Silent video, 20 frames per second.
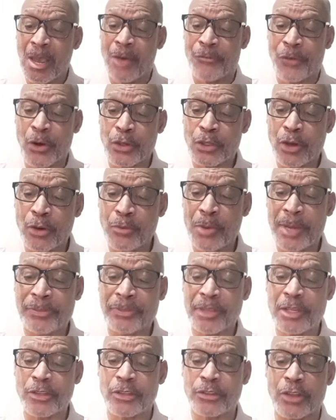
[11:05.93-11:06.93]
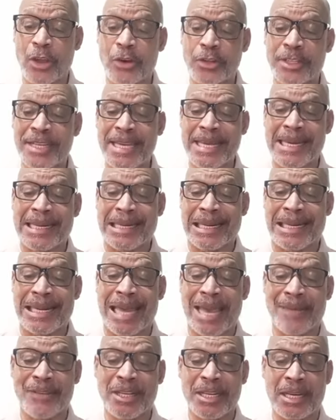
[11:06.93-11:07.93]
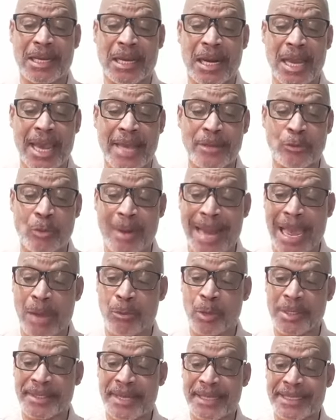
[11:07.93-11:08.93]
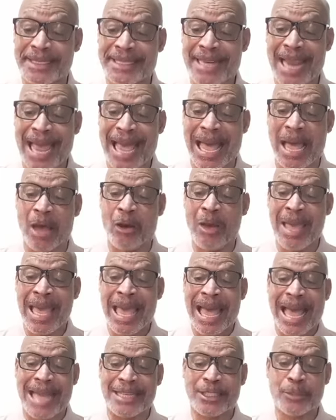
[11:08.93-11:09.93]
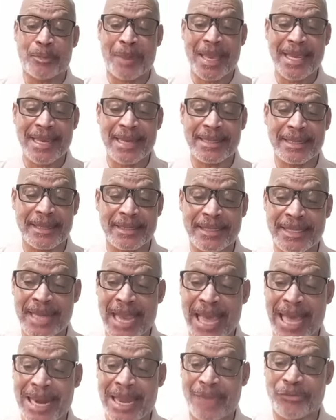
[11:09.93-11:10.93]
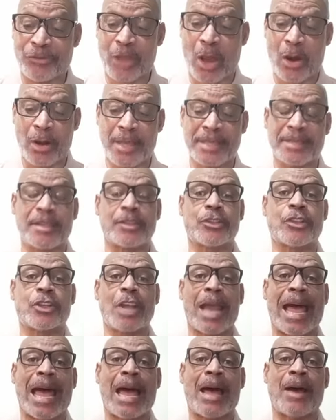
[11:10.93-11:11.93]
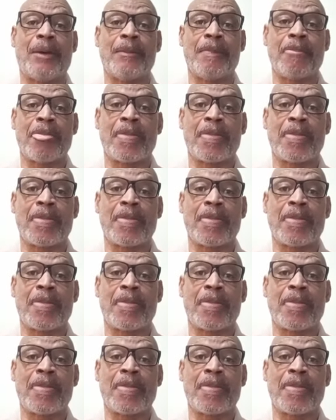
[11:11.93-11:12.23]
1 Corinthians 13 and 11 declares, When I was a child, I spake as a child, I thought as a child,